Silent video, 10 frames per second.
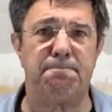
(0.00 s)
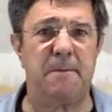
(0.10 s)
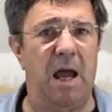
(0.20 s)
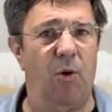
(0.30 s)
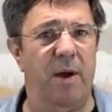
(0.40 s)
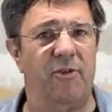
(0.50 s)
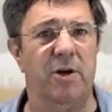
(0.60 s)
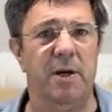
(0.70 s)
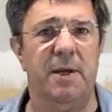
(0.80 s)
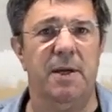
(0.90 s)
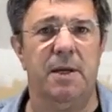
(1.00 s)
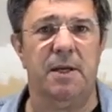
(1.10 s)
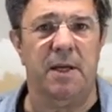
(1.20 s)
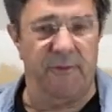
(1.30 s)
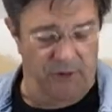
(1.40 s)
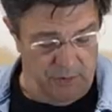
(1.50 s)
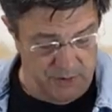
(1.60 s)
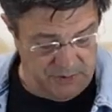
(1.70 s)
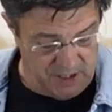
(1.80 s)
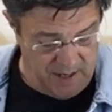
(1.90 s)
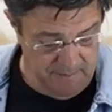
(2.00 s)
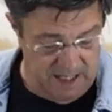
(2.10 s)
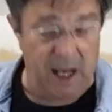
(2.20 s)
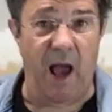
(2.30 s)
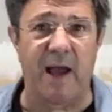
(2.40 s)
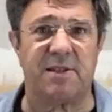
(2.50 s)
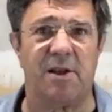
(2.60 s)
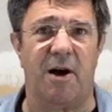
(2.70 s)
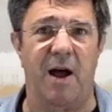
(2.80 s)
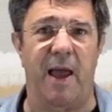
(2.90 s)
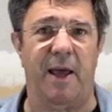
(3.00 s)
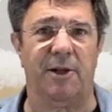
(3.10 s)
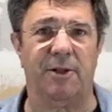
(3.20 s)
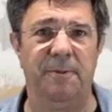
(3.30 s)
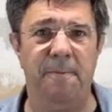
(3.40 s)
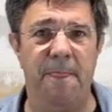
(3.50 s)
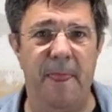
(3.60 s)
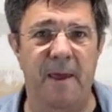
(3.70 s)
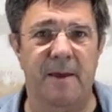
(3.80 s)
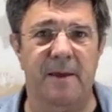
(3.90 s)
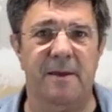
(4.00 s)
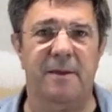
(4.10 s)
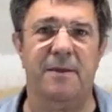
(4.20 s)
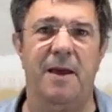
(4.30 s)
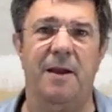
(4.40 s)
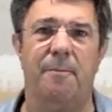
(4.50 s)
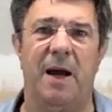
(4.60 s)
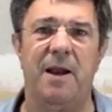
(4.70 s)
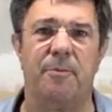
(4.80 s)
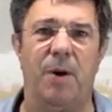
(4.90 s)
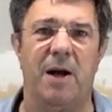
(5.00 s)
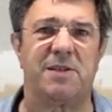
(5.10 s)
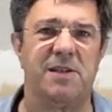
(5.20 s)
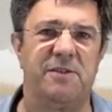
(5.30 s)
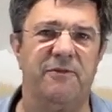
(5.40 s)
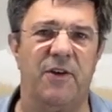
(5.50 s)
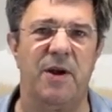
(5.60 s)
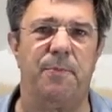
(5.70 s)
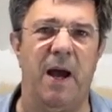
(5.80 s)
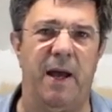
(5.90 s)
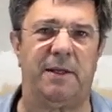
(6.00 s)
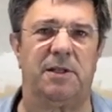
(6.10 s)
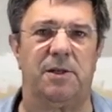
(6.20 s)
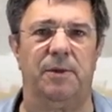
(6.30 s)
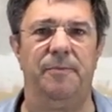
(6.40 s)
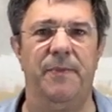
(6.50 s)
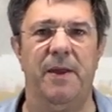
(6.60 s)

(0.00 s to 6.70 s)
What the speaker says: However, if you're using a mini hacksaw handle, then a miter box isn't very practical.